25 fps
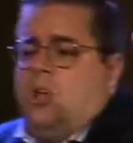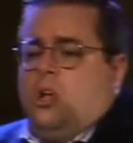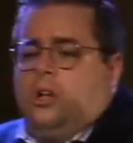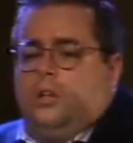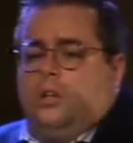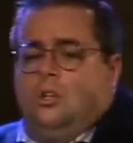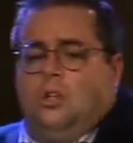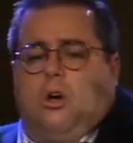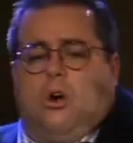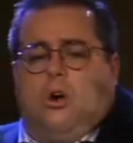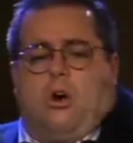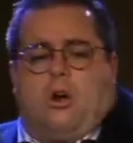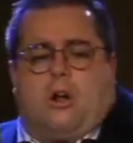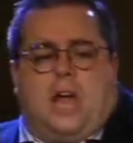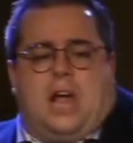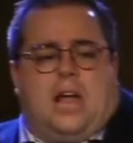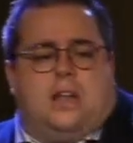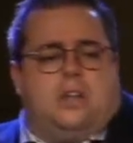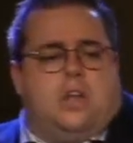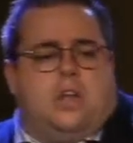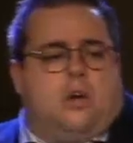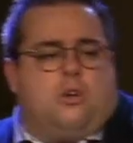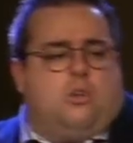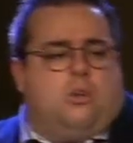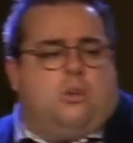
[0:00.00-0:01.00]
Lord, I
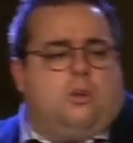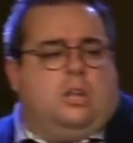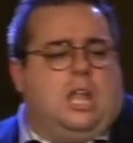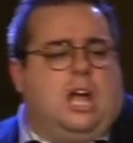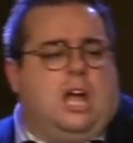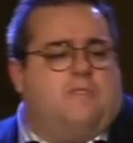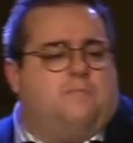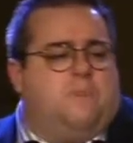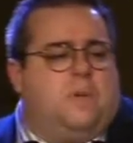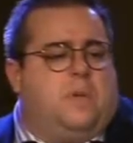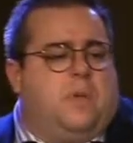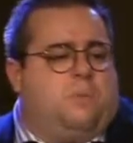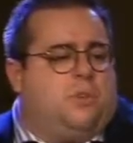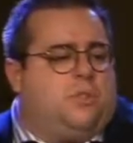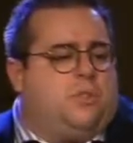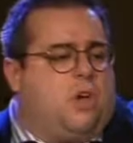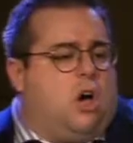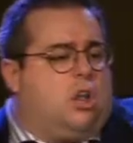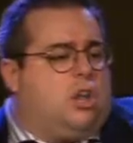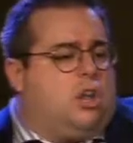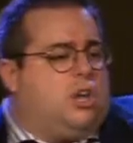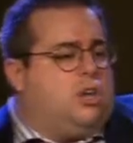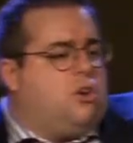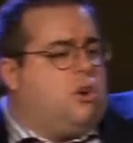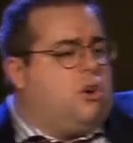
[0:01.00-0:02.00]
know you love me with
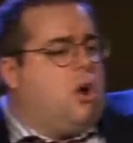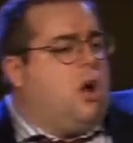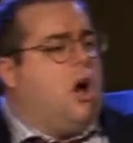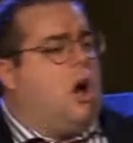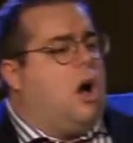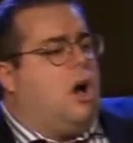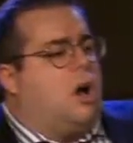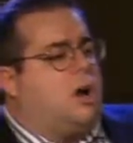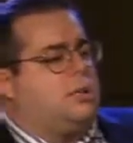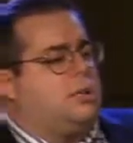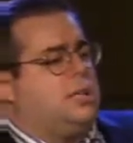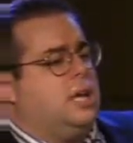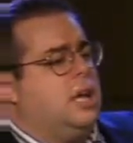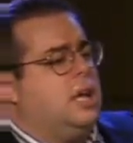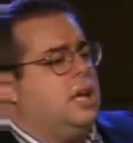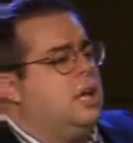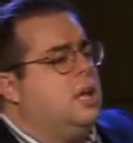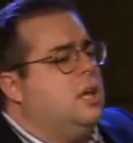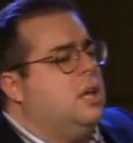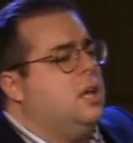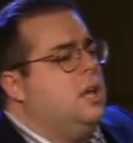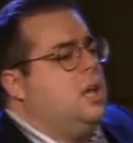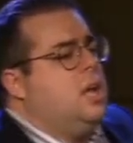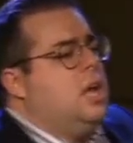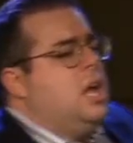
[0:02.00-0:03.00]
all of your heart.
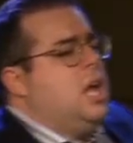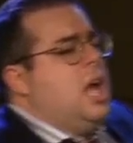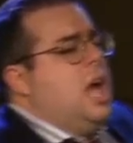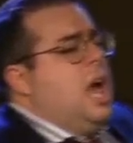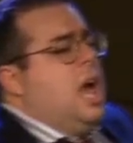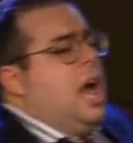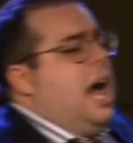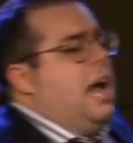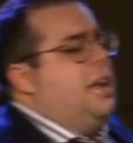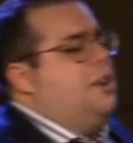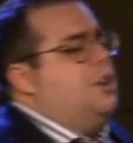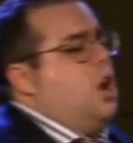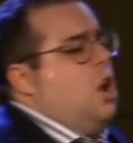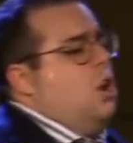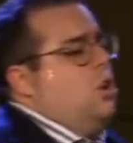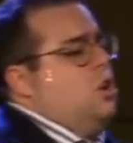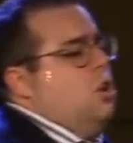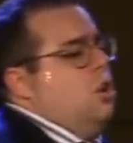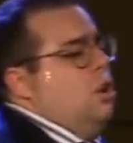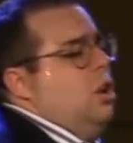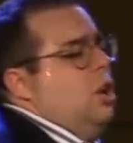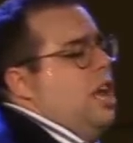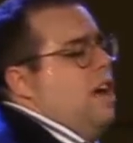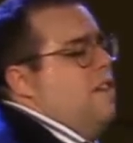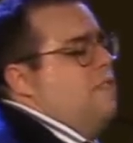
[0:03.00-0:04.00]
I know
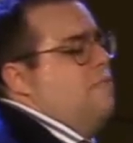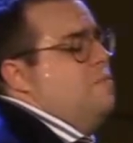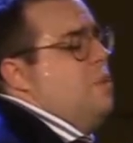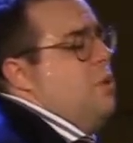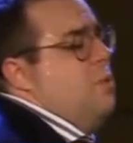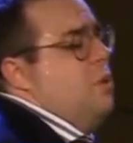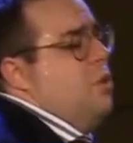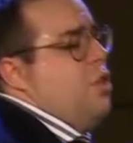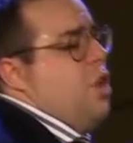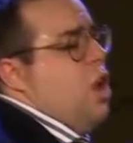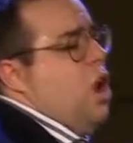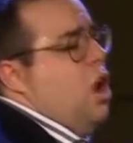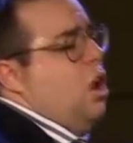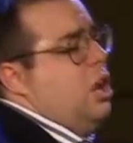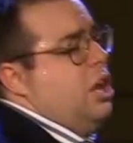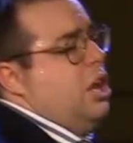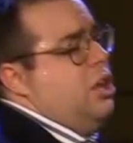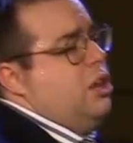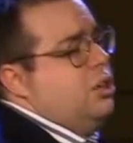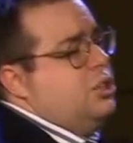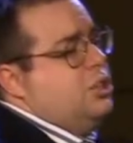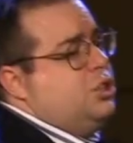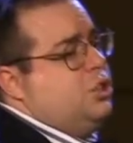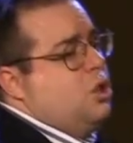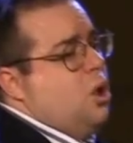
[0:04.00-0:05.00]
you love me with all of
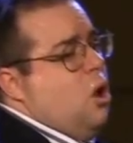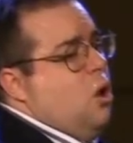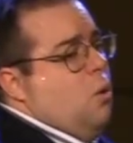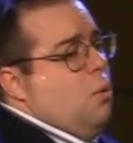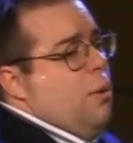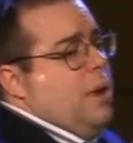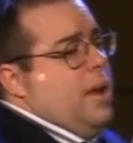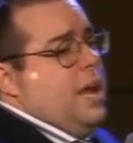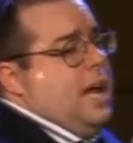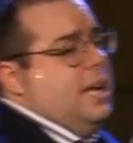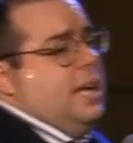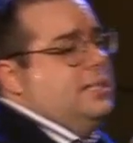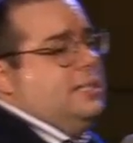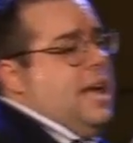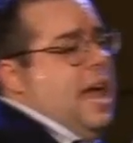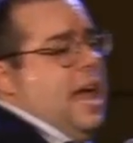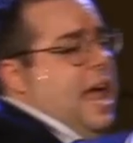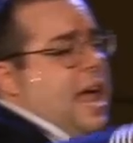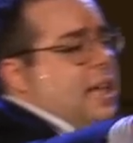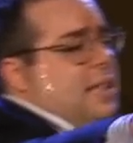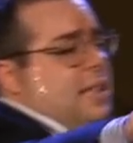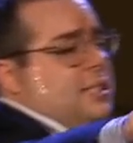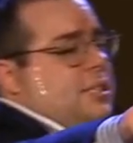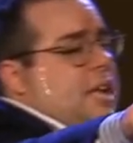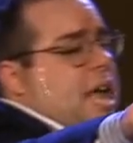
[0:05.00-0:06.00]
your soul. We got
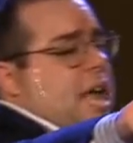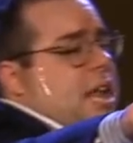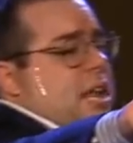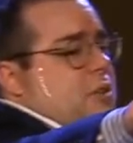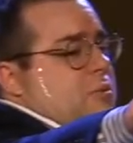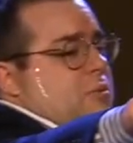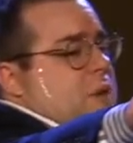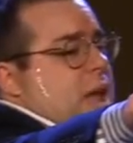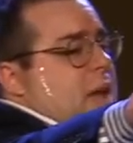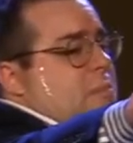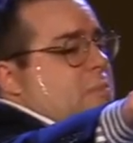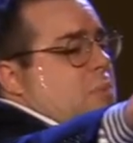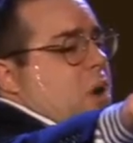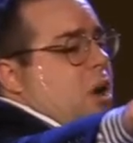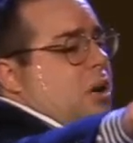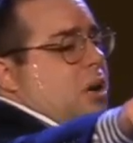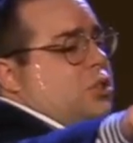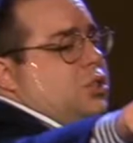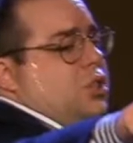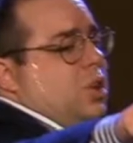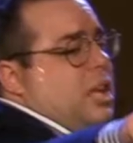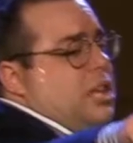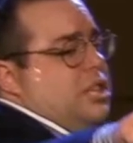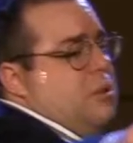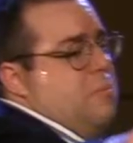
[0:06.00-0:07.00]
Dan standing, Dan
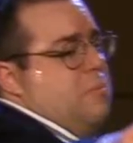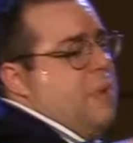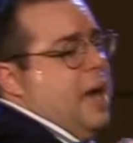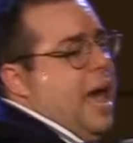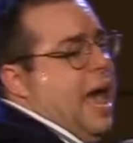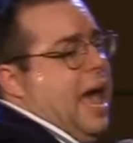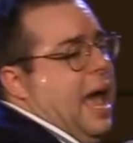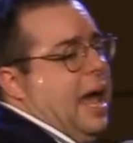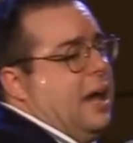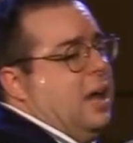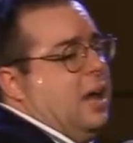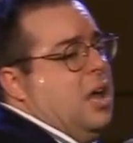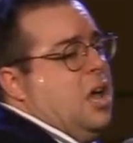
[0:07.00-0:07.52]
Marshall in the back.